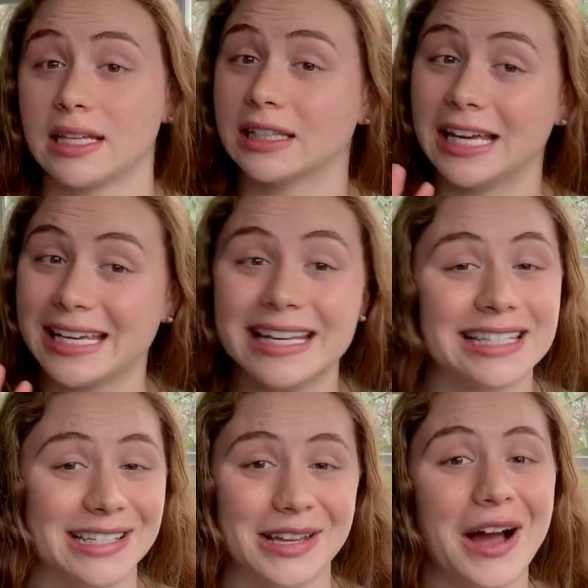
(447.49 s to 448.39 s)
Like it
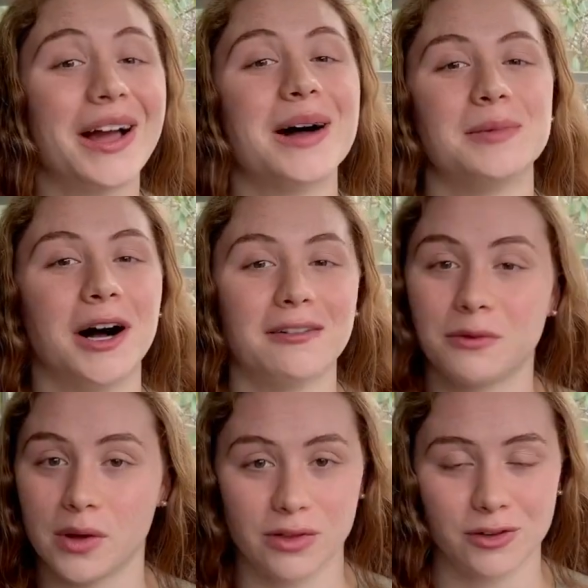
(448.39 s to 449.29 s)
does not come off
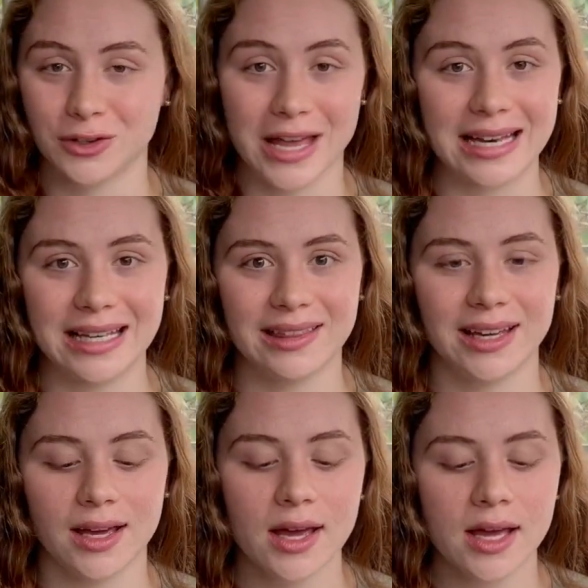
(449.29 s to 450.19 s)
with just
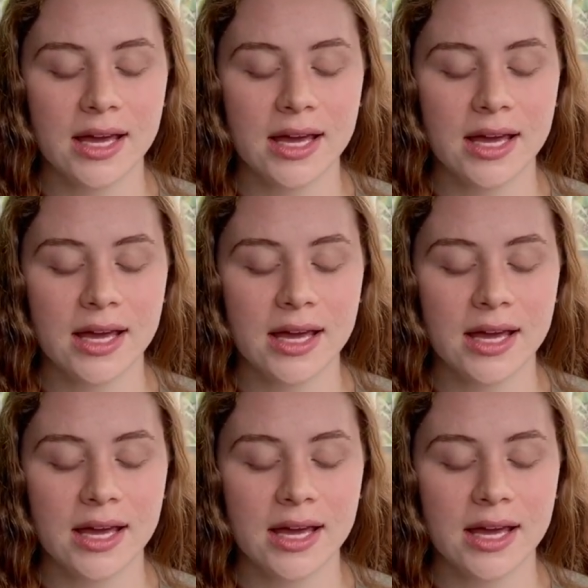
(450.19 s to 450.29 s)
anything.